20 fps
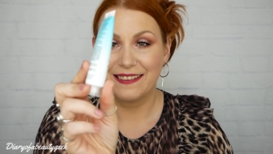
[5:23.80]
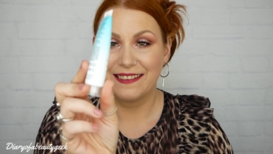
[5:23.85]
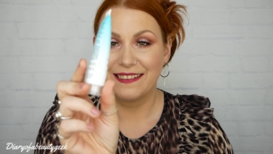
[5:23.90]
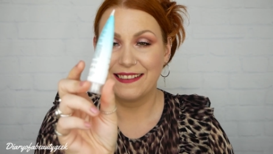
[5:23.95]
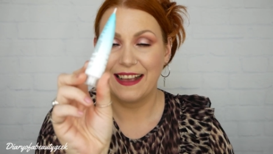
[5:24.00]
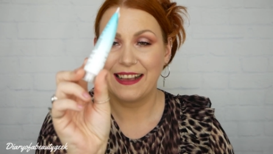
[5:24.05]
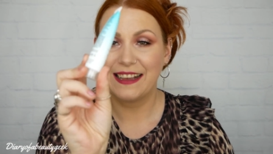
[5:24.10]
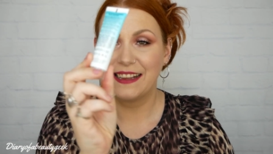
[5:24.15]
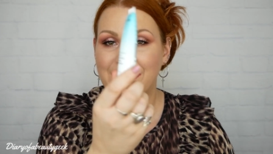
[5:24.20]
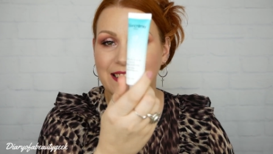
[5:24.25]
that's the
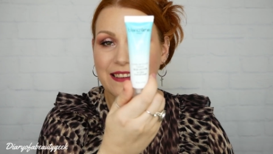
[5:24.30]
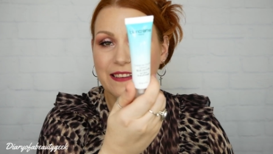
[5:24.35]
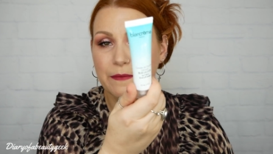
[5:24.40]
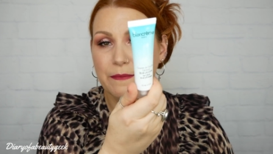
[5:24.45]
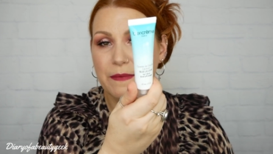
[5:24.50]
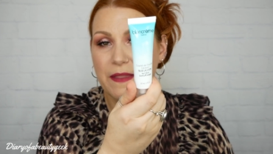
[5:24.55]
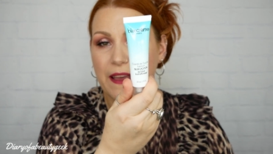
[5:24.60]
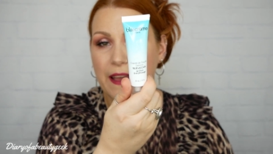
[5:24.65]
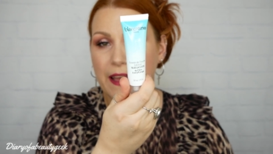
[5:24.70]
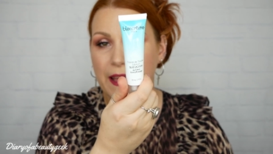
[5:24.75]
second
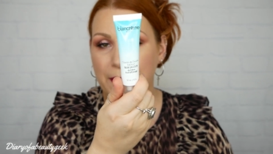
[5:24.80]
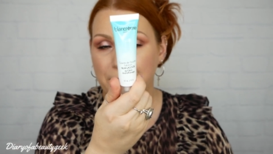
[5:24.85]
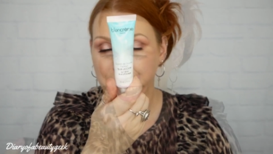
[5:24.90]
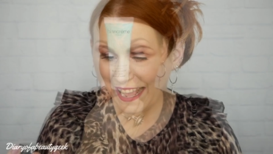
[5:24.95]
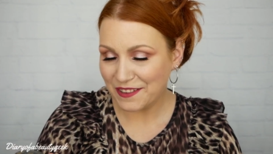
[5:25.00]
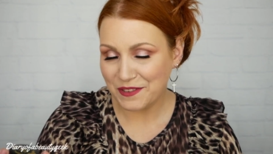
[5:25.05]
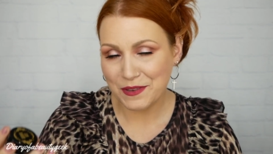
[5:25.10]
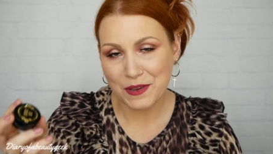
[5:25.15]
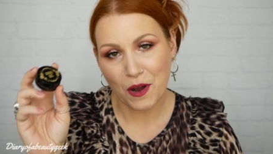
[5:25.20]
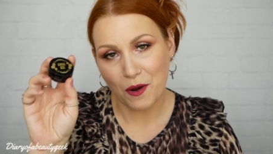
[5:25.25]
item there.
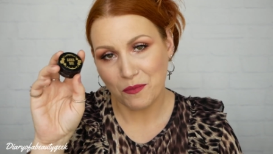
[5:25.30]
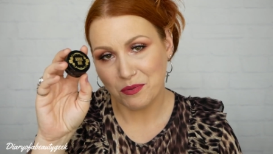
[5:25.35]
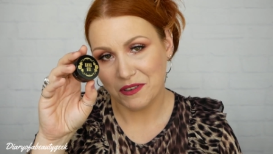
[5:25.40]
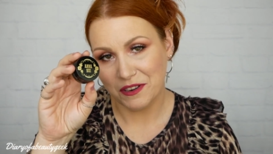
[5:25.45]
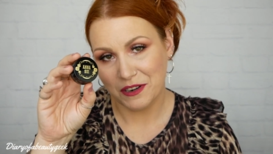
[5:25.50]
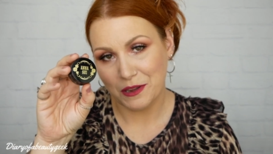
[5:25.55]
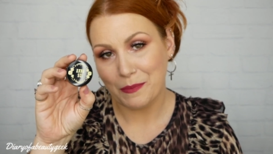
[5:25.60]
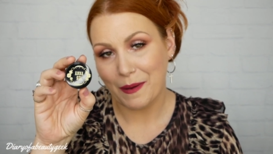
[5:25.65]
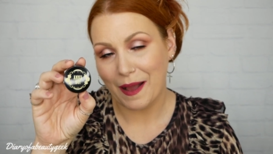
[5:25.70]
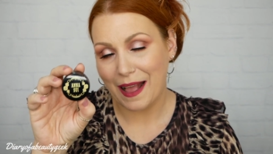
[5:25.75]
Next we got a
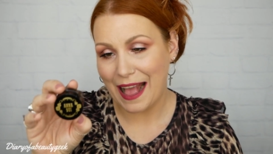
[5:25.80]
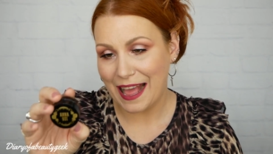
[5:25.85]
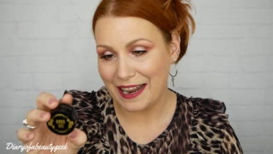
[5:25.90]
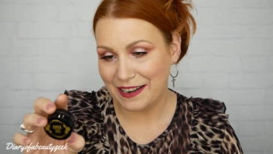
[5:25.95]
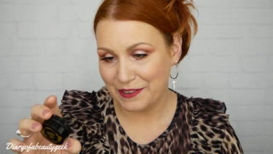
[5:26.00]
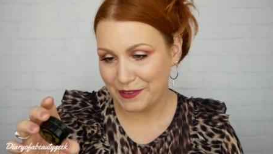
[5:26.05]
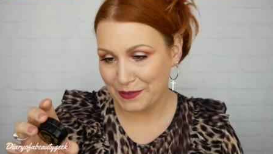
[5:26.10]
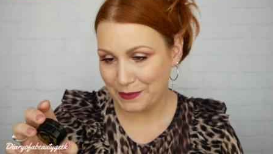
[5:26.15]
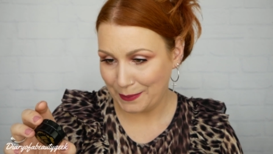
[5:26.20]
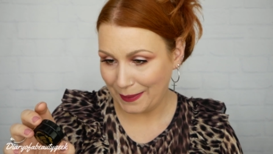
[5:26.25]
product by
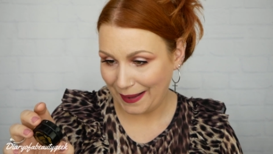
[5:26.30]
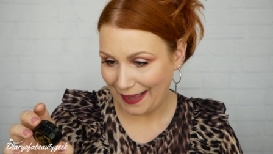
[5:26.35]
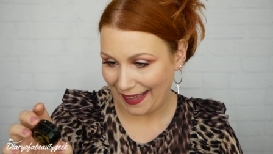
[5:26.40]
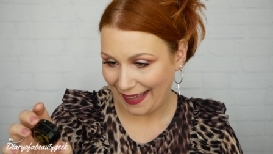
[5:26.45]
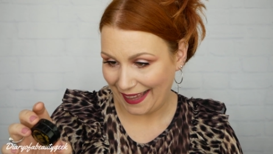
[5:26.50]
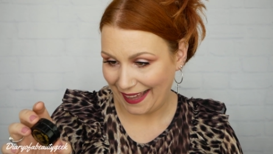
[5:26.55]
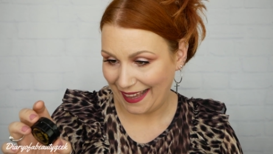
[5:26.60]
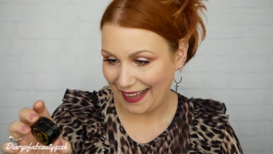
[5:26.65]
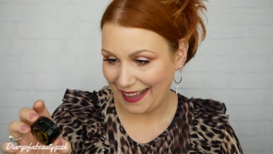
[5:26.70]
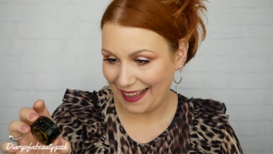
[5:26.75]
Anna
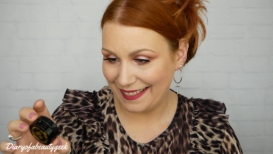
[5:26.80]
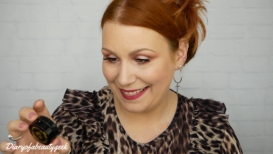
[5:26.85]
Sui,